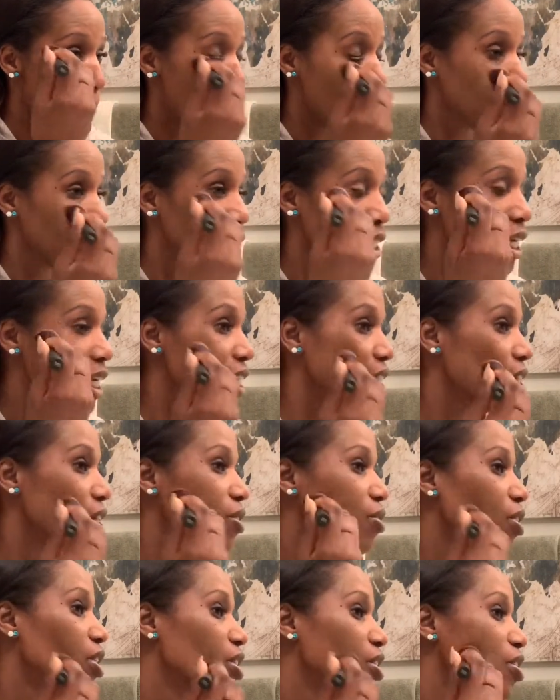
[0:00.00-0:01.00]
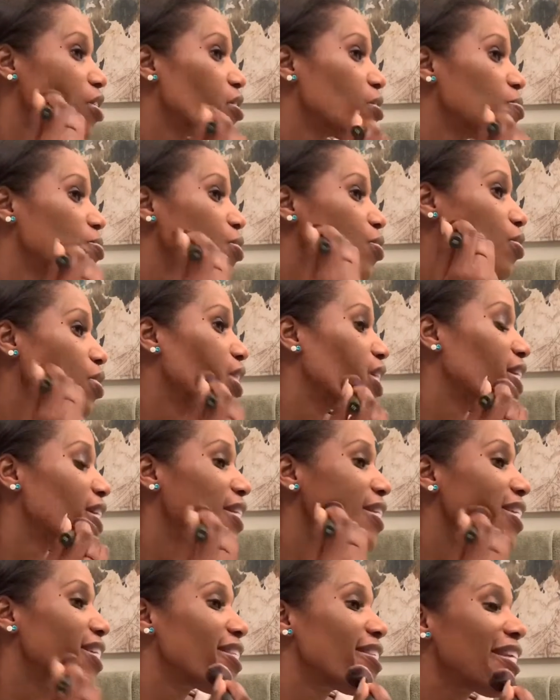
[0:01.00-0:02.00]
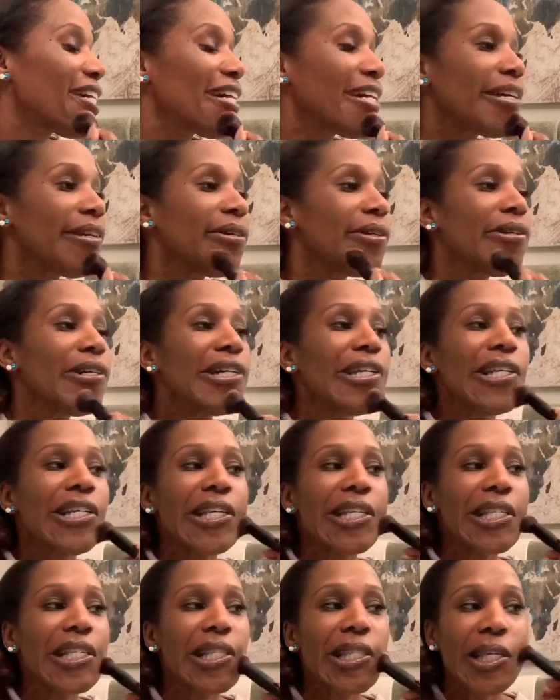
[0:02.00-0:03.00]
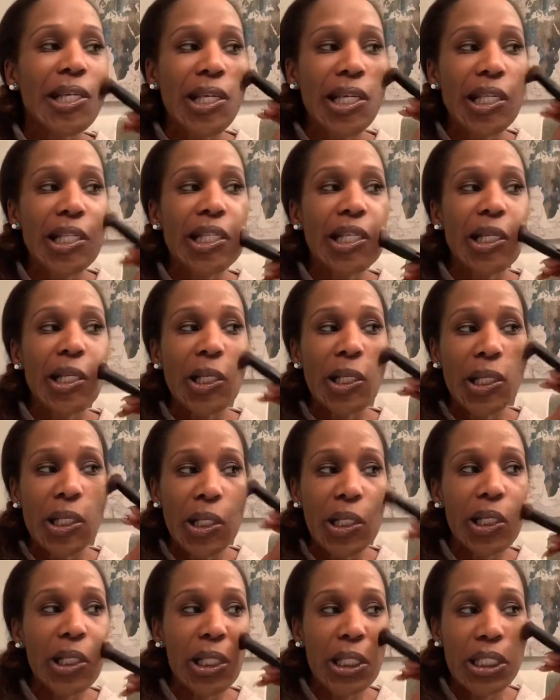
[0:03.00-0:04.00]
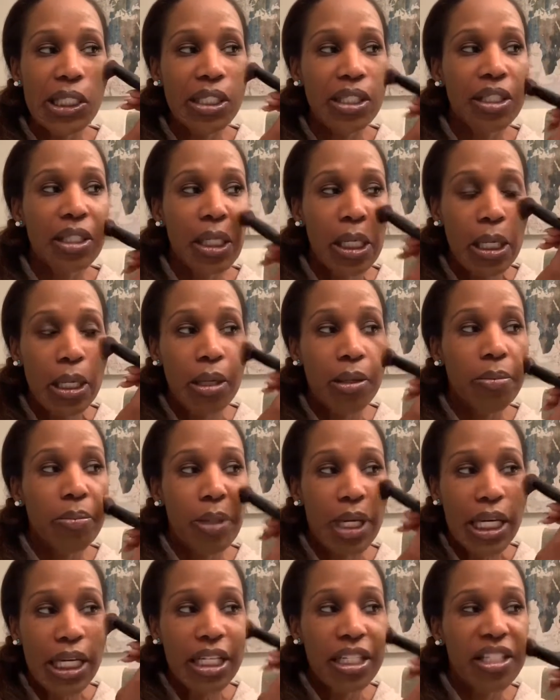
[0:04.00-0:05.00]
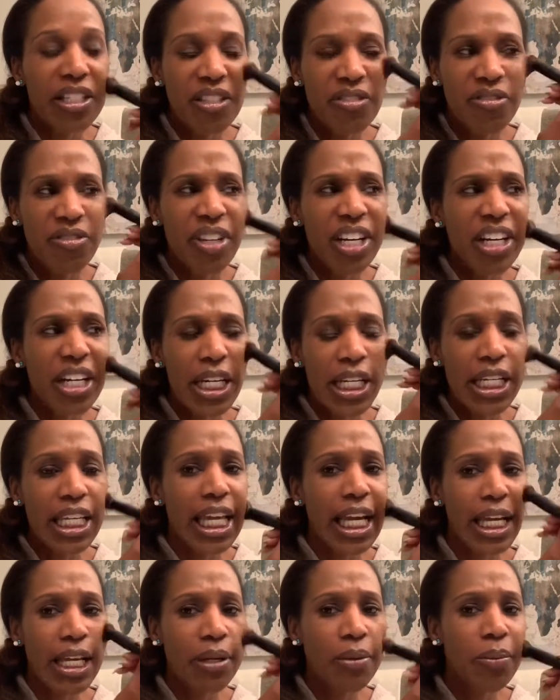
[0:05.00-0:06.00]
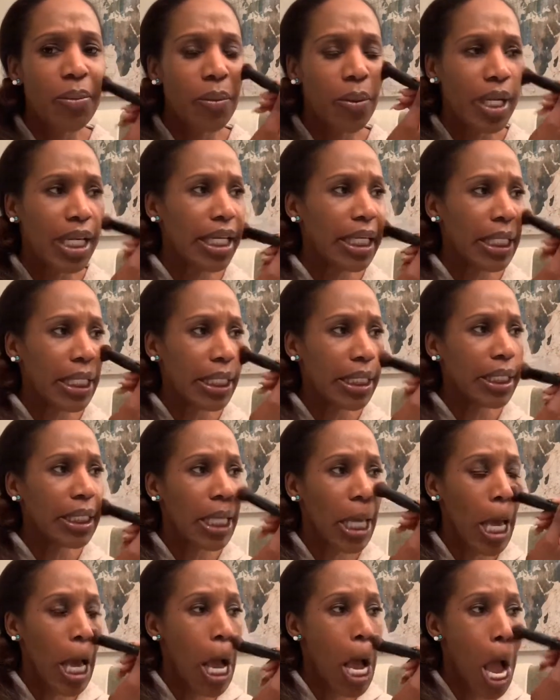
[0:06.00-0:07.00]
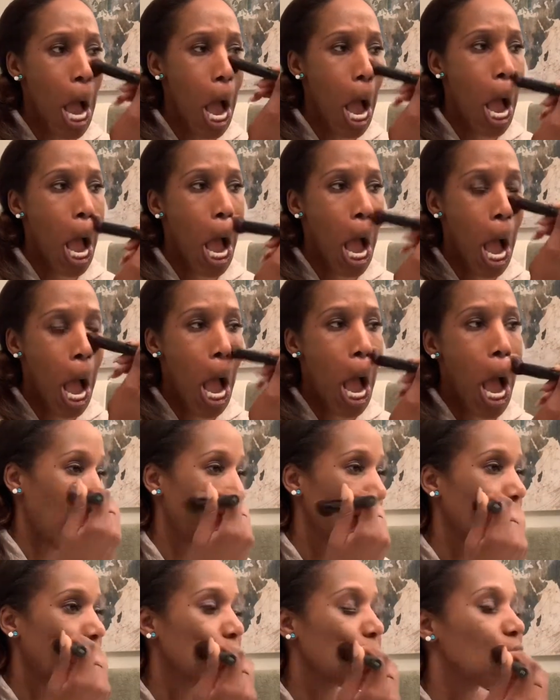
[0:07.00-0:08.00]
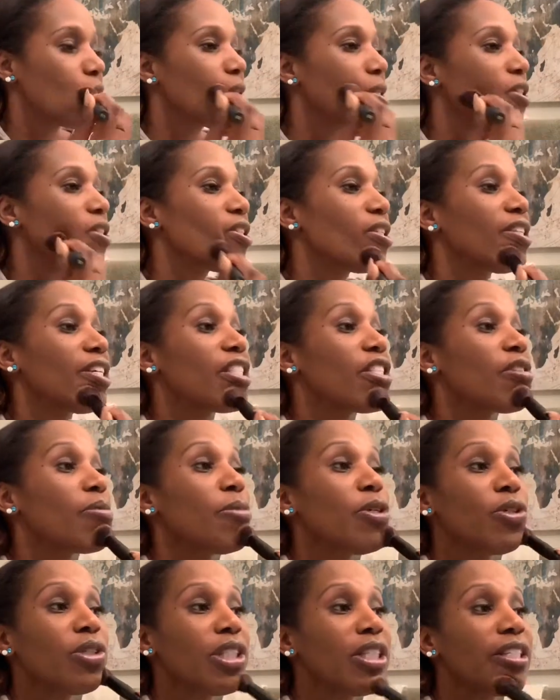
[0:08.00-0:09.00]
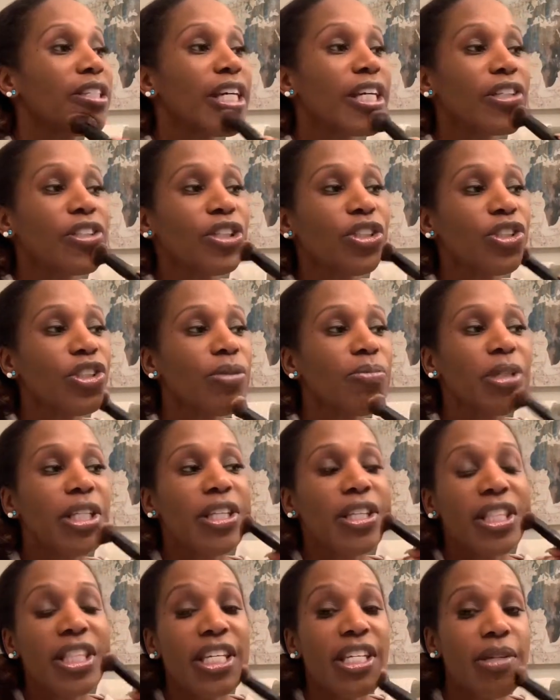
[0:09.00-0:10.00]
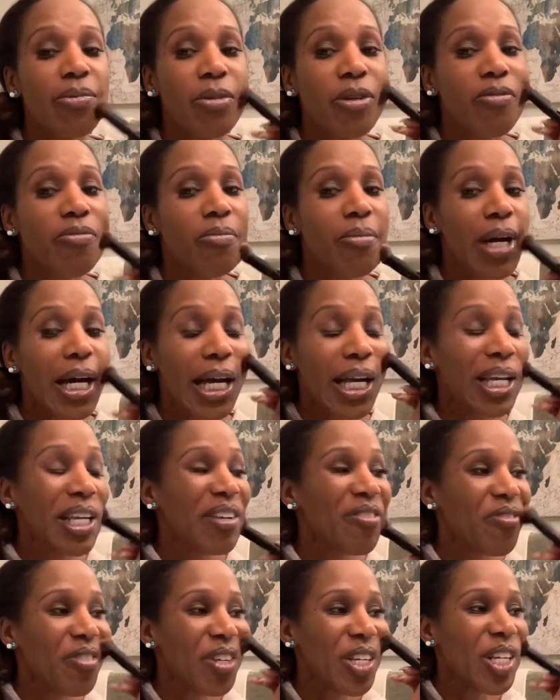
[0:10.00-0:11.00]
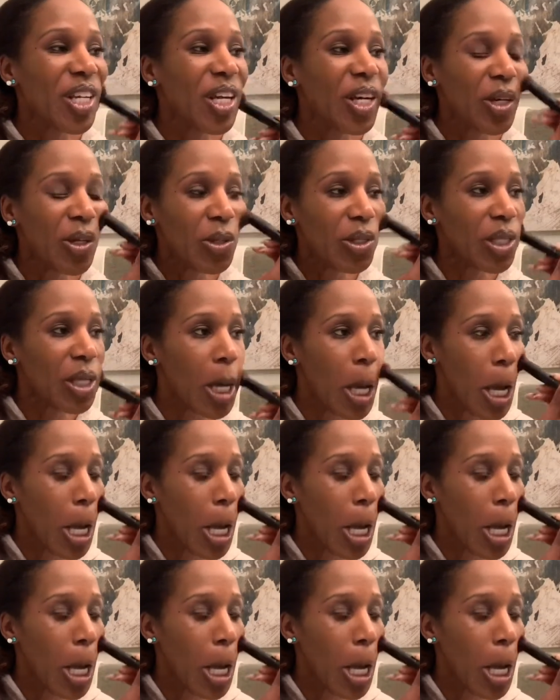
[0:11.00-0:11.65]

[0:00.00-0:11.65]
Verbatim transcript: It does go on smoothly. It does not go on as thick as it looks, but it is very lightweight. I told you that smoke detector is going to be the theme of my videos.